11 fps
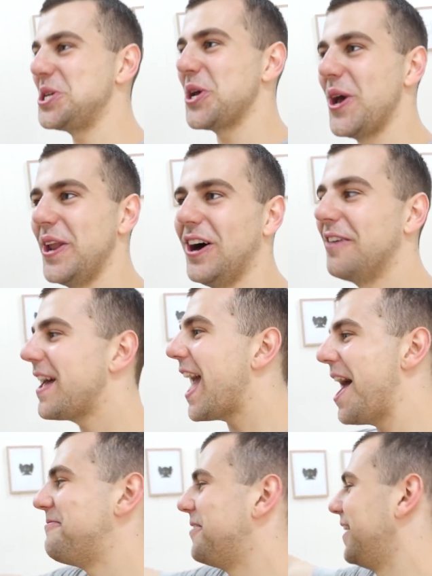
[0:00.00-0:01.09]
this shirt off,
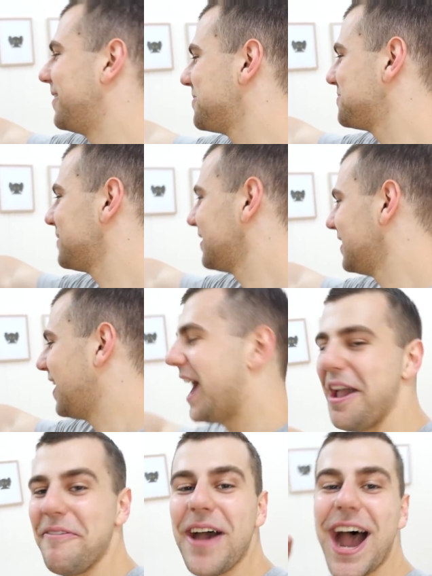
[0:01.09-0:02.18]
ever. This one is
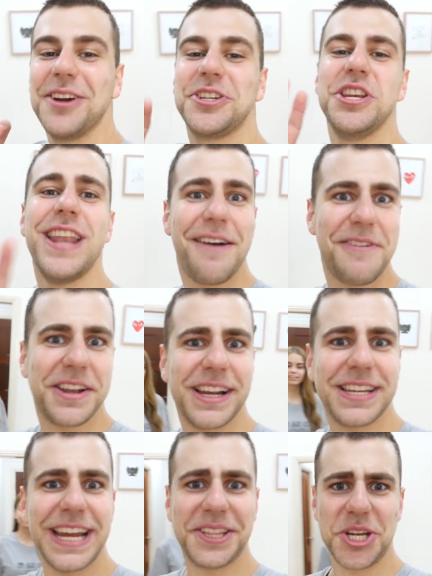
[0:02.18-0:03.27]
I vowed never to
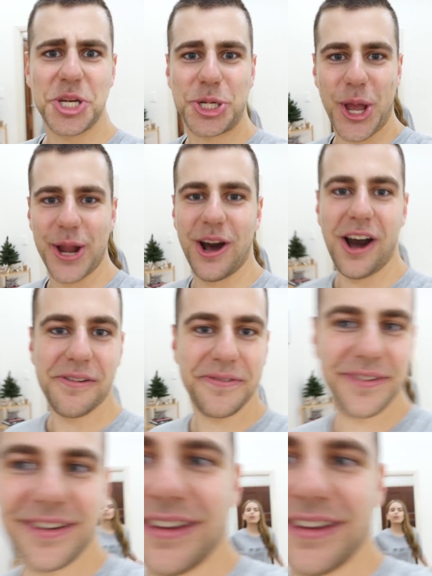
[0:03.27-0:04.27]
take this shirt off.